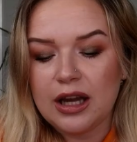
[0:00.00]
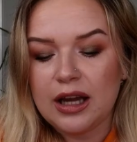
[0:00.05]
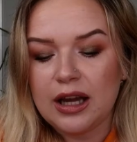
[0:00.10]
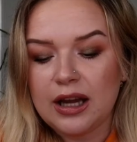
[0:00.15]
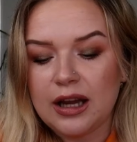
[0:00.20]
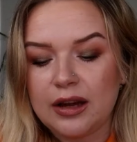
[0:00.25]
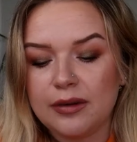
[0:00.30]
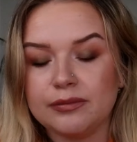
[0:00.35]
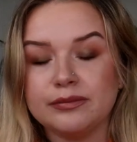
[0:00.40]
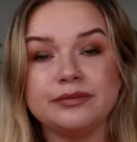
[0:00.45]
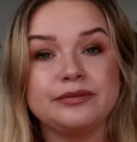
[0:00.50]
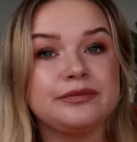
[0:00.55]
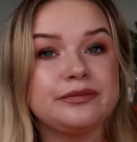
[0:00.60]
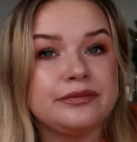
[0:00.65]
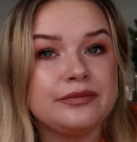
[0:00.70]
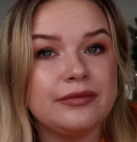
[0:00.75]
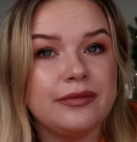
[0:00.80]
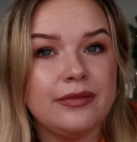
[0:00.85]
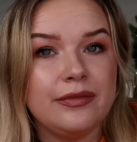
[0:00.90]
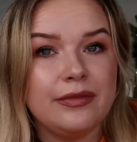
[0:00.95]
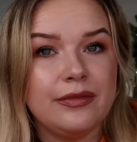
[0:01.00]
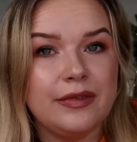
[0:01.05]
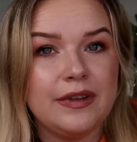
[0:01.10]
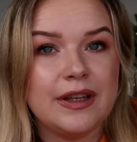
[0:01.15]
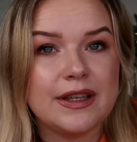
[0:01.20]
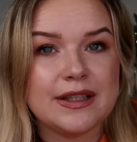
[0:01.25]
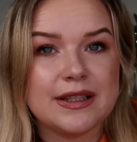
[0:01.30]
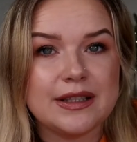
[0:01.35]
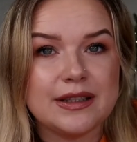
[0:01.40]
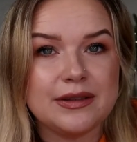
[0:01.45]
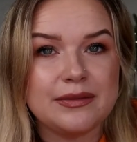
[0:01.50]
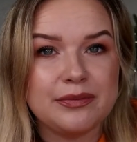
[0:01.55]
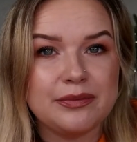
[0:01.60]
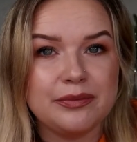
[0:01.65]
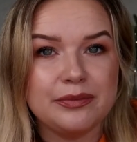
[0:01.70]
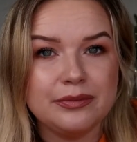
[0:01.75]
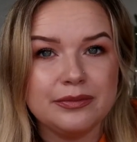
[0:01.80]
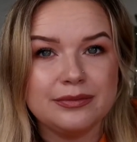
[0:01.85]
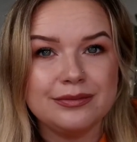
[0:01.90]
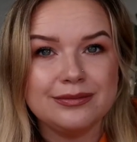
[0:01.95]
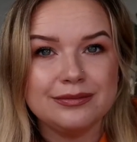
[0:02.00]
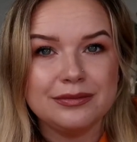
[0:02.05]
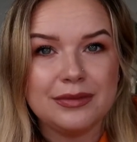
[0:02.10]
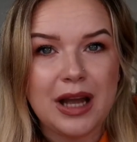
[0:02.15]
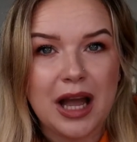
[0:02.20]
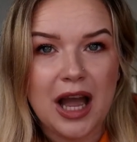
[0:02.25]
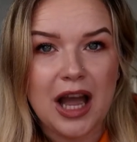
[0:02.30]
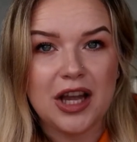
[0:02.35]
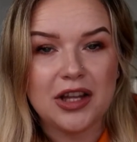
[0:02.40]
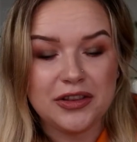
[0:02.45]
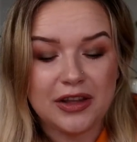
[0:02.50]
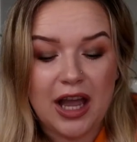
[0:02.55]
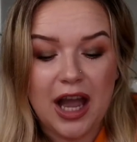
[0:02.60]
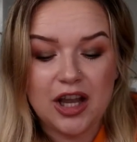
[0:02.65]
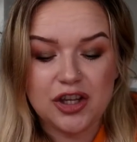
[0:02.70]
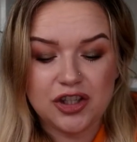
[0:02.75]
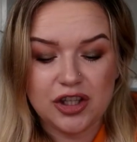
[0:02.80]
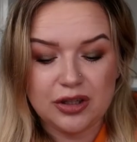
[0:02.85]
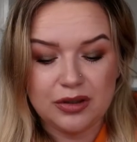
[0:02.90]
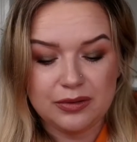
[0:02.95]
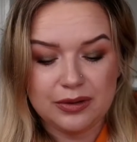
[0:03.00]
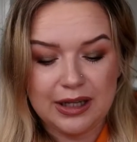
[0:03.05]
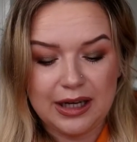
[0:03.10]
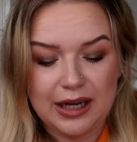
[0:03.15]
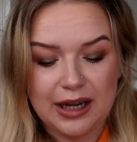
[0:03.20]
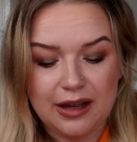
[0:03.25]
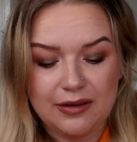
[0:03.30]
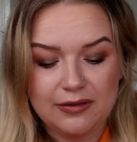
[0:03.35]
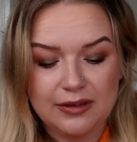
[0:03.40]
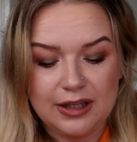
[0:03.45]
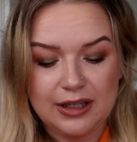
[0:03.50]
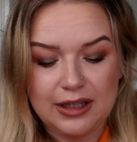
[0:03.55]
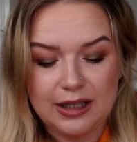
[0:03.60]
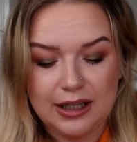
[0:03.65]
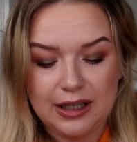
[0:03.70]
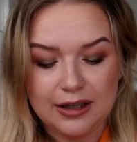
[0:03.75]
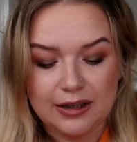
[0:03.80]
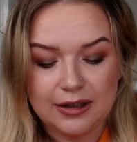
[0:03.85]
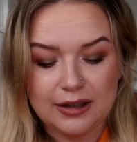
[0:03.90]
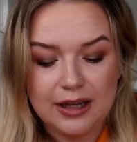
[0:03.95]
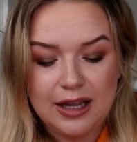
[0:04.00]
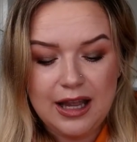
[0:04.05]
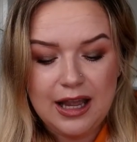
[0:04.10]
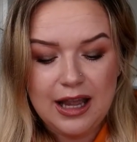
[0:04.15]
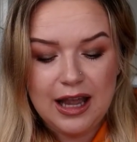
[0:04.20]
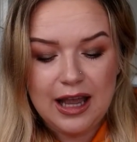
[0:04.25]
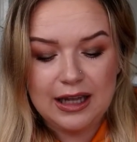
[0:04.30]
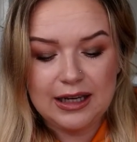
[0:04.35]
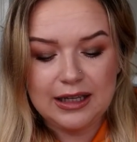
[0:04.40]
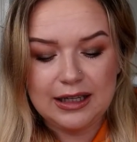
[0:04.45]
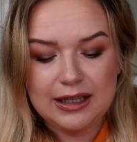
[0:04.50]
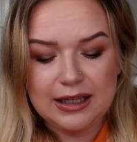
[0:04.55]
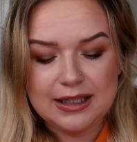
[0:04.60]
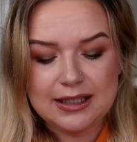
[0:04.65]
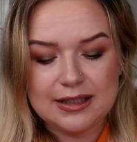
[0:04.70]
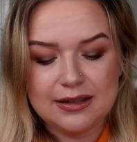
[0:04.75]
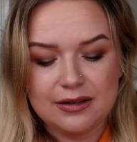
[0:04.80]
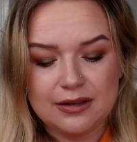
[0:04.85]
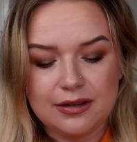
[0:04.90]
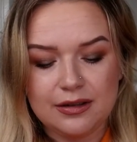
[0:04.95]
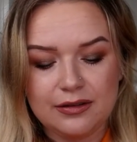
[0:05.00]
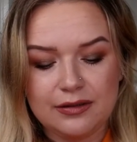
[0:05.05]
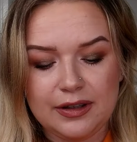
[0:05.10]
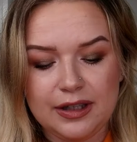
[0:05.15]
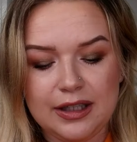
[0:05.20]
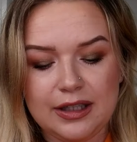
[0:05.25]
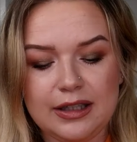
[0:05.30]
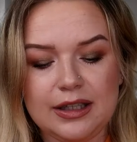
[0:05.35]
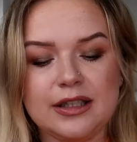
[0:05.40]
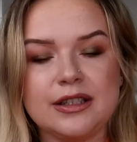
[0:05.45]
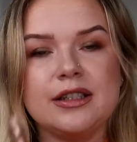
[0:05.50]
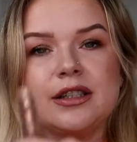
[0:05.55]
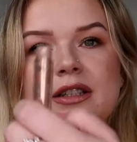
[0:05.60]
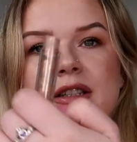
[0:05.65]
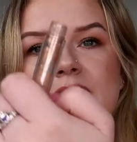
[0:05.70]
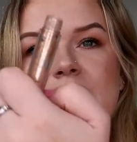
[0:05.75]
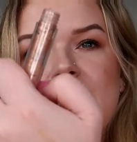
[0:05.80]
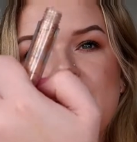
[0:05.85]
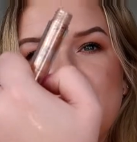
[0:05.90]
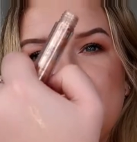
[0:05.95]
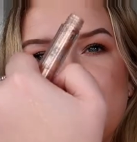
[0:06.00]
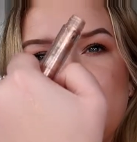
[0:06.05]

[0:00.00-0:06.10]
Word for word: the eyeshadow that I have in here, and it is sort of a glitter kind